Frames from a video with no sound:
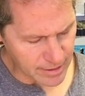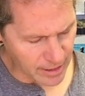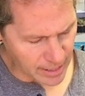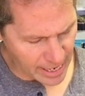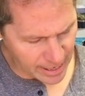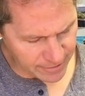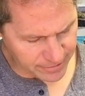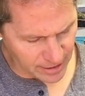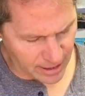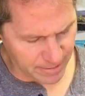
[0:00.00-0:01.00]
they'll
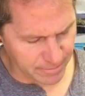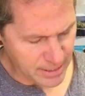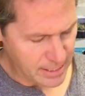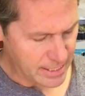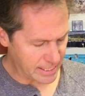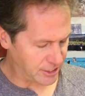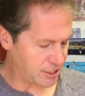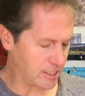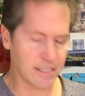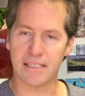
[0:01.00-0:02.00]
have um,
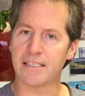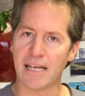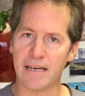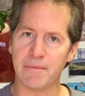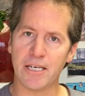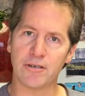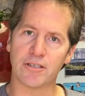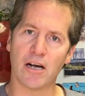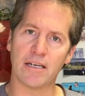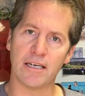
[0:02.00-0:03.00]
inches and
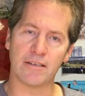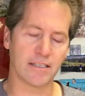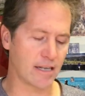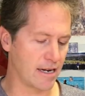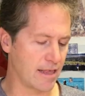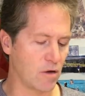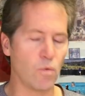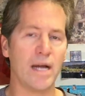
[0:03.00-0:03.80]
centimeters on here, this kind of thing.